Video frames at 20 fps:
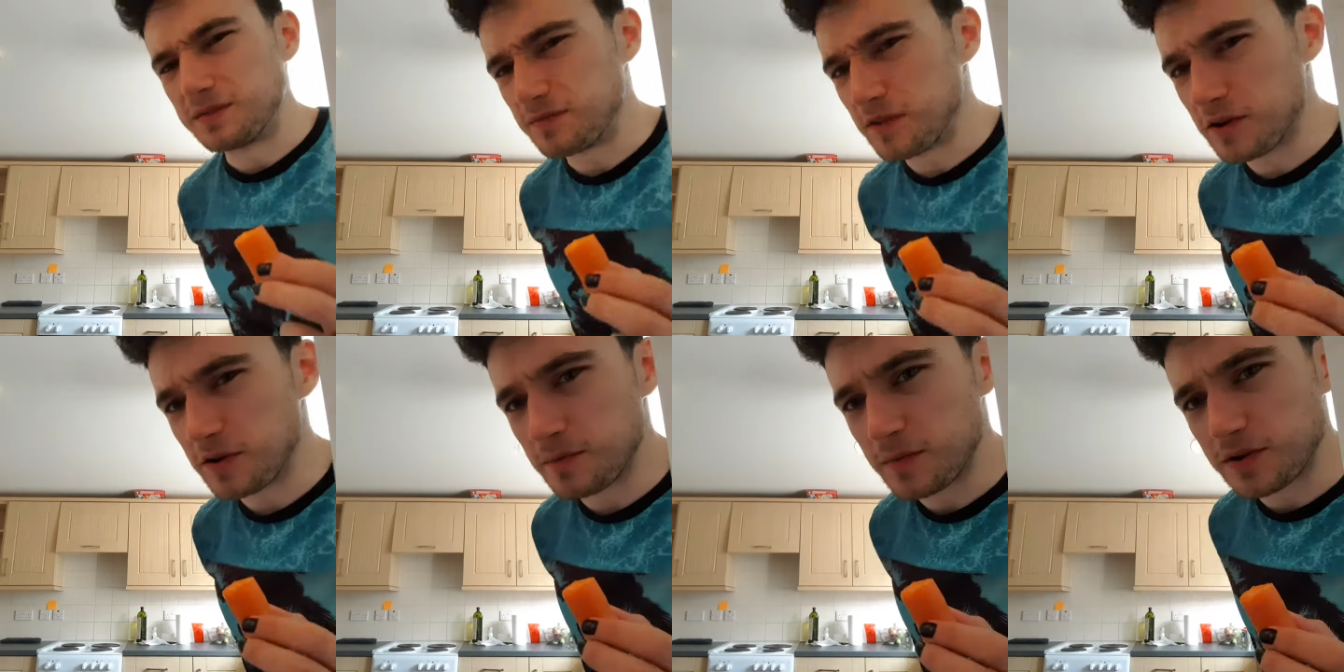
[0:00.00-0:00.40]

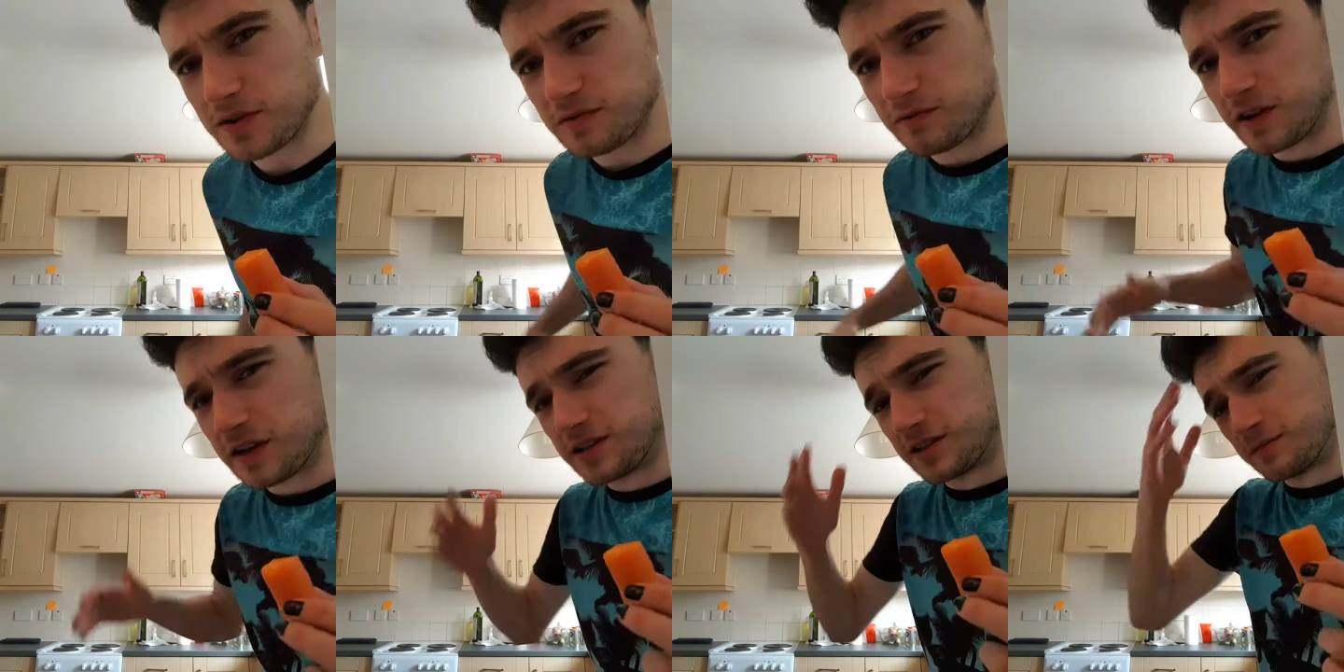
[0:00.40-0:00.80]
very
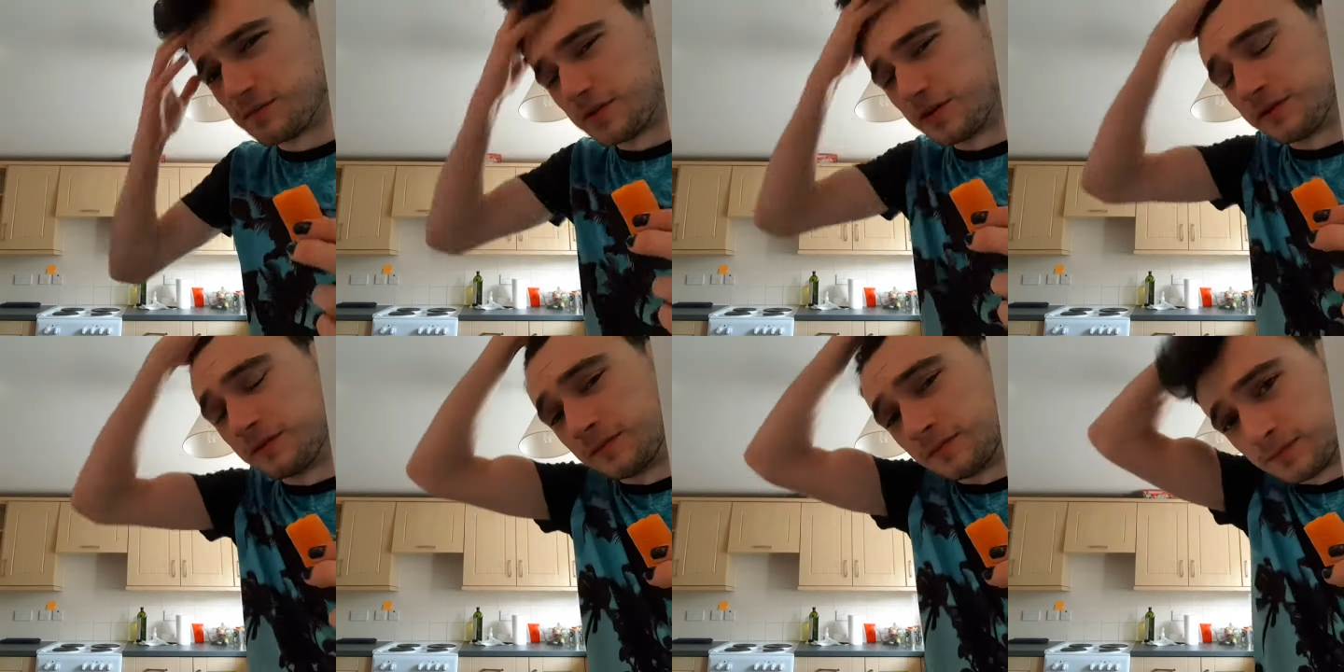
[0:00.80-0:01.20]
motivated,
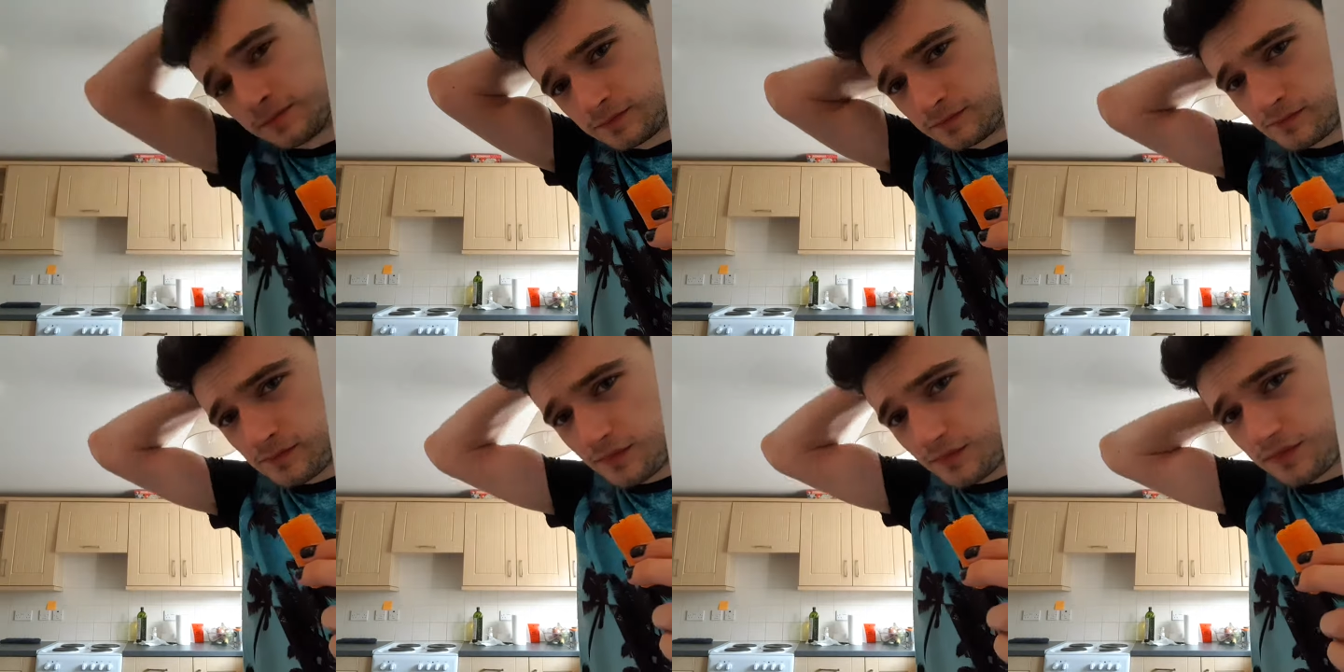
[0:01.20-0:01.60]
but
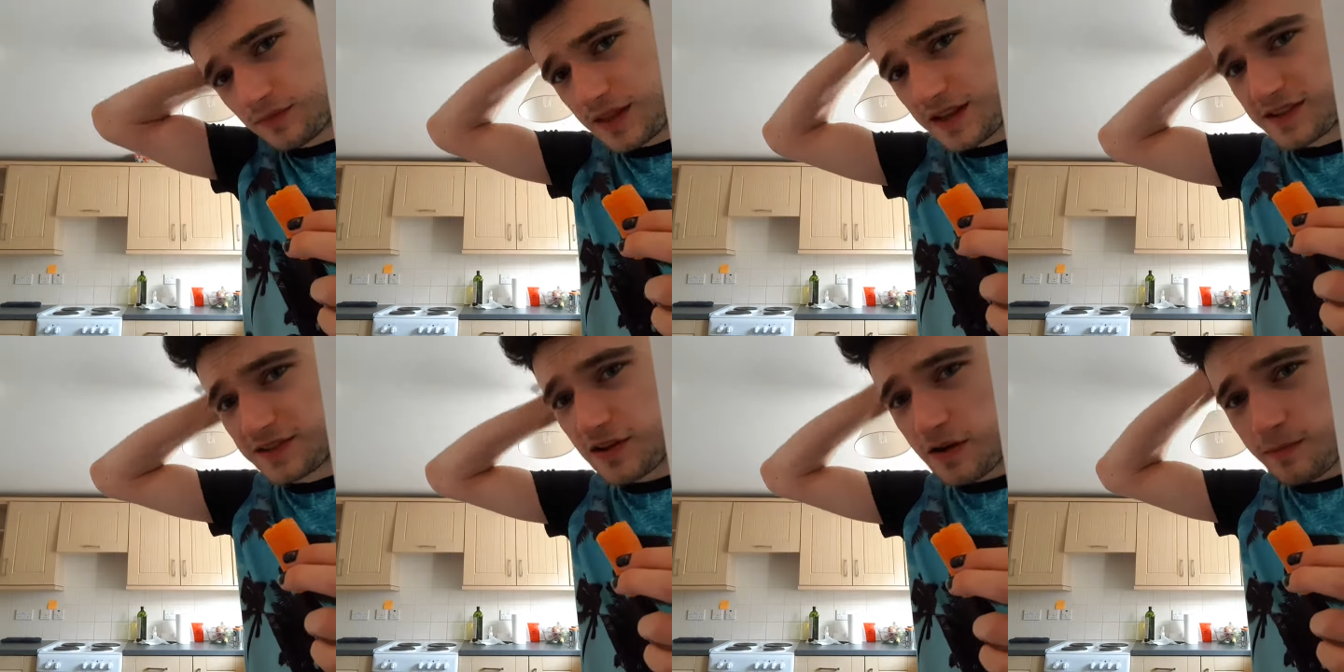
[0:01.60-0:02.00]

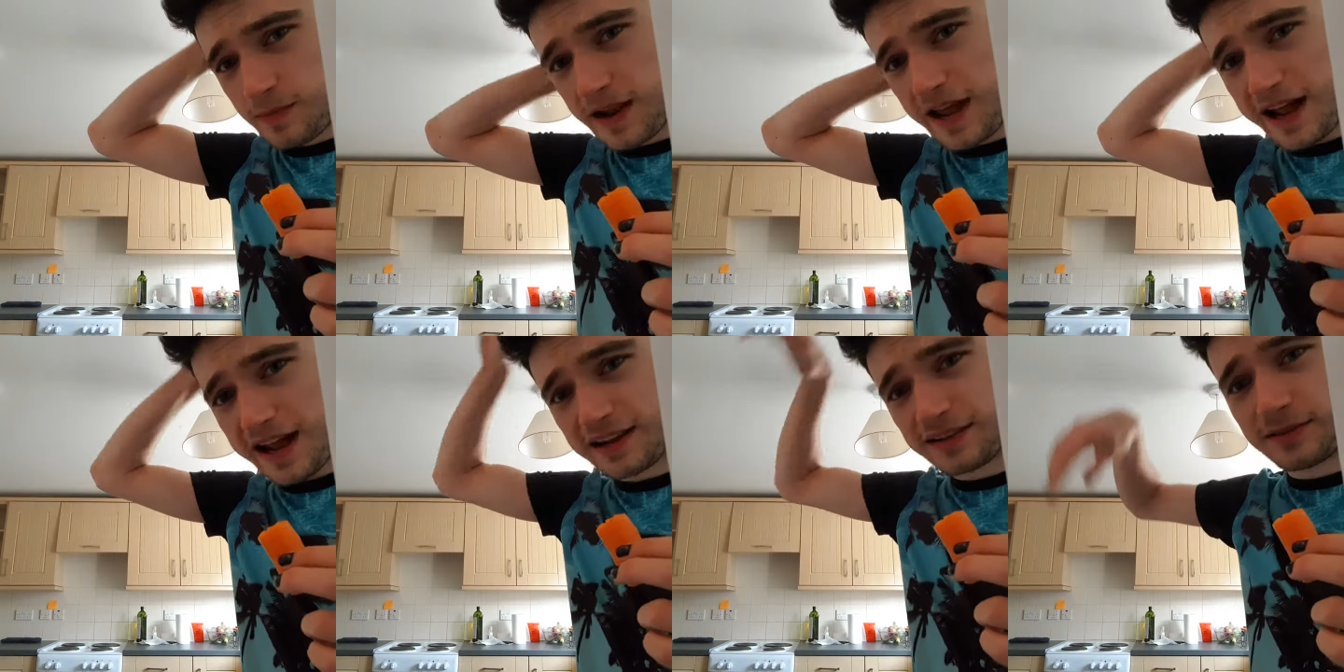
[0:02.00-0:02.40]
things are
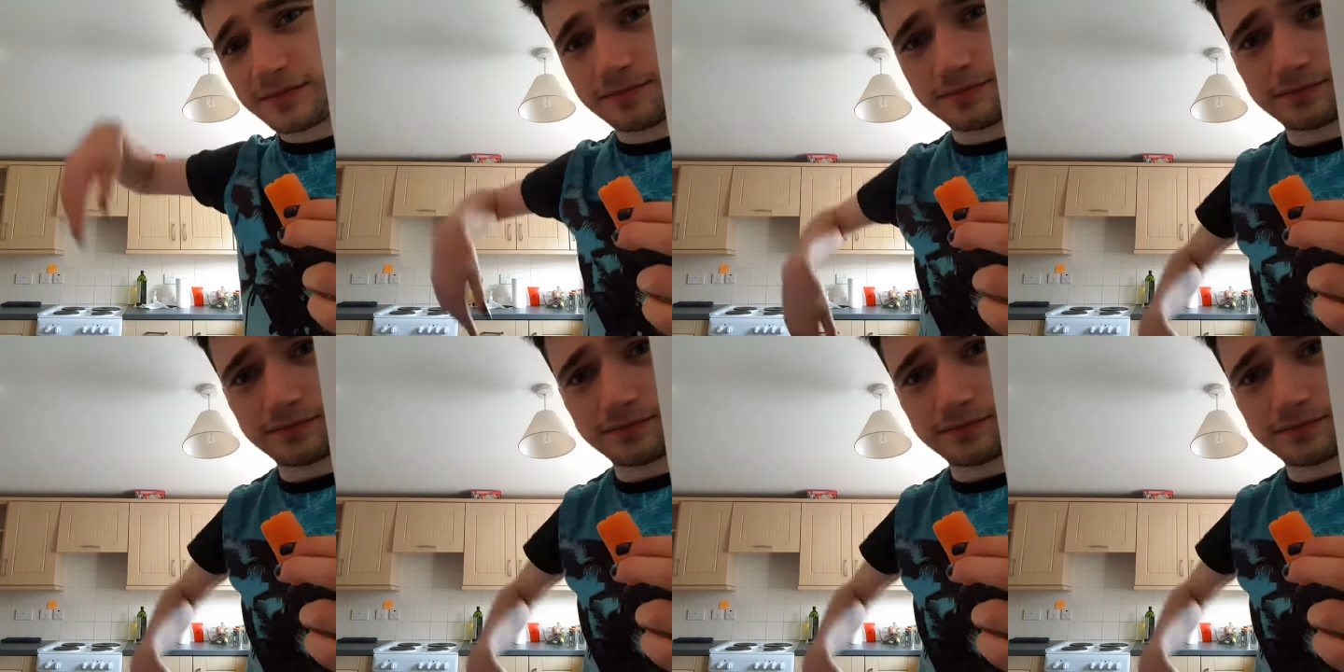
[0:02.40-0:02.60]
planned.